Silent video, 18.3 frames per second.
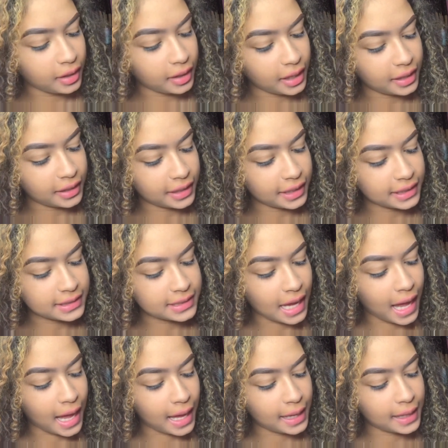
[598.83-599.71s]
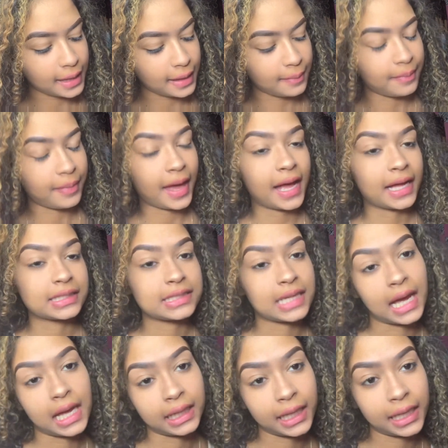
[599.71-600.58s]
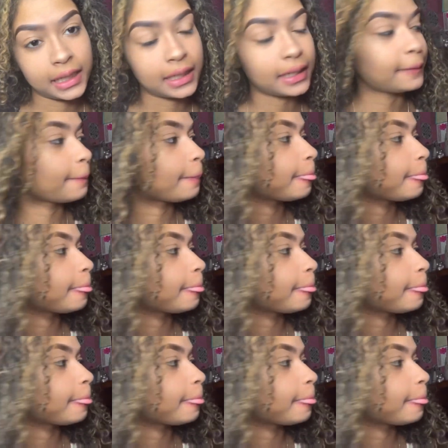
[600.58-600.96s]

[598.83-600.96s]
and it's high impact highlighter.